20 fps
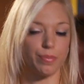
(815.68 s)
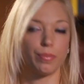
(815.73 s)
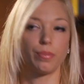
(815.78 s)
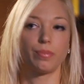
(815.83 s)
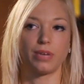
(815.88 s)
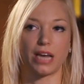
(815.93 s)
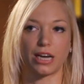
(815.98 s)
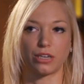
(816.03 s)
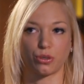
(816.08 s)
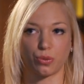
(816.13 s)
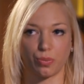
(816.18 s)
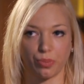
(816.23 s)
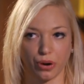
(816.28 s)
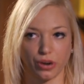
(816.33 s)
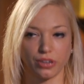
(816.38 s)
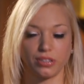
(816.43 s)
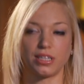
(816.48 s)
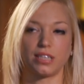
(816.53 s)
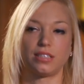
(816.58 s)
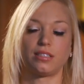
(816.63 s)
natural
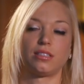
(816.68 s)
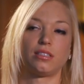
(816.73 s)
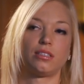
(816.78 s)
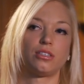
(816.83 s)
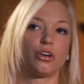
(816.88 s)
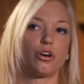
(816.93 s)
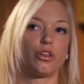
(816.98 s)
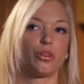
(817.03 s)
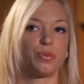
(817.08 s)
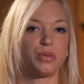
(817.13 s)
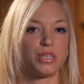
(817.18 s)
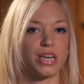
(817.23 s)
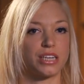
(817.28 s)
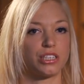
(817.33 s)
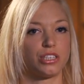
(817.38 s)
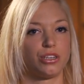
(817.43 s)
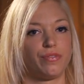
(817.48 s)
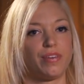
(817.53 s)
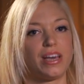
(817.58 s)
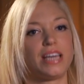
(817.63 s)
processes, so the
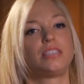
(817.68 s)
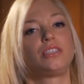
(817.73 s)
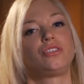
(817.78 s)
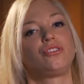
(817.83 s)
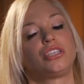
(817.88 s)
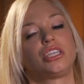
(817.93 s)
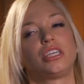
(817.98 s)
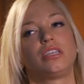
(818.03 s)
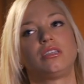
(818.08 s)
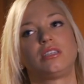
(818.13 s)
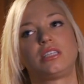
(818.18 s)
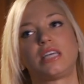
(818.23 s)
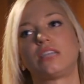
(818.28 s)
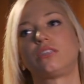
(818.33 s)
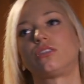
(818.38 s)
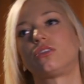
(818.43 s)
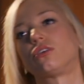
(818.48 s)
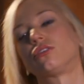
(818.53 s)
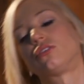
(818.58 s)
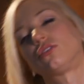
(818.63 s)
production of estrogen,
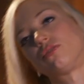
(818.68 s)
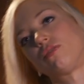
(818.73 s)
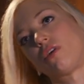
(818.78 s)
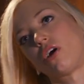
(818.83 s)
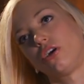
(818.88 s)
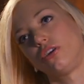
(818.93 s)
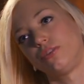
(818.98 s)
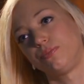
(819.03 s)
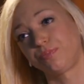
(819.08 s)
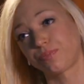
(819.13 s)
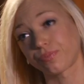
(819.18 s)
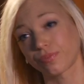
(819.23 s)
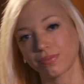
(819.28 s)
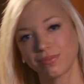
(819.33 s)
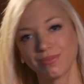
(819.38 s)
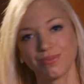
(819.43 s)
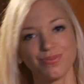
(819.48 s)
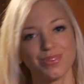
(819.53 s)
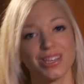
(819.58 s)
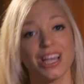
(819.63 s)
testosterone,
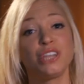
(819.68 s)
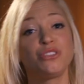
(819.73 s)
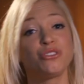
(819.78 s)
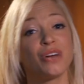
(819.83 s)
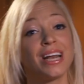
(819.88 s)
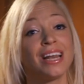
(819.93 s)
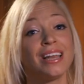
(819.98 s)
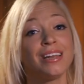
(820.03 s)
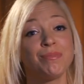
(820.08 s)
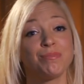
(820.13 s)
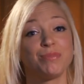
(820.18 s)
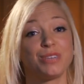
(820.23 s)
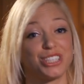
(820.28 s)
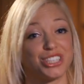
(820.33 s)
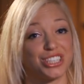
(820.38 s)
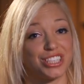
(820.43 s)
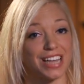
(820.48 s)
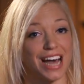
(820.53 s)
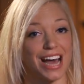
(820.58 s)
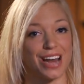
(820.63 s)
adrenaline, which
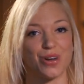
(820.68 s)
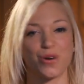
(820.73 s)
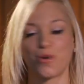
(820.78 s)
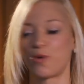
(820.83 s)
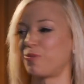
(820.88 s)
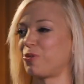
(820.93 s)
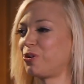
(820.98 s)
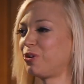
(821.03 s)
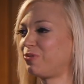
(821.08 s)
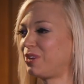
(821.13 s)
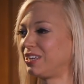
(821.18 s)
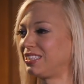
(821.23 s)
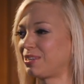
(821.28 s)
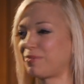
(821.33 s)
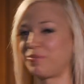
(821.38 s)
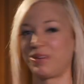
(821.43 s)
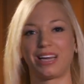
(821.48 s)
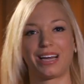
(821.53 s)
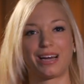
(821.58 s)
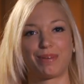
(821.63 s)
is that hormone where
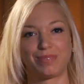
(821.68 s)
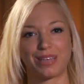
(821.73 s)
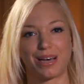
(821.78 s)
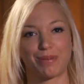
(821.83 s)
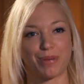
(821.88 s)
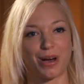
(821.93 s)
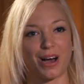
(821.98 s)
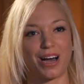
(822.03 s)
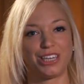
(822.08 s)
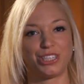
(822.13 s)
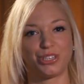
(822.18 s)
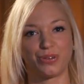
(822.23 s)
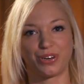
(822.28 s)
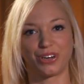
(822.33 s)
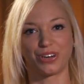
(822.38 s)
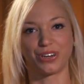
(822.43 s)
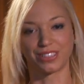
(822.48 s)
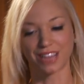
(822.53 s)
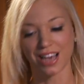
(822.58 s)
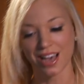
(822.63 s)
somebody comes up behind you and
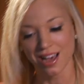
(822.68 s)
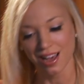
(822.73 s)
goes,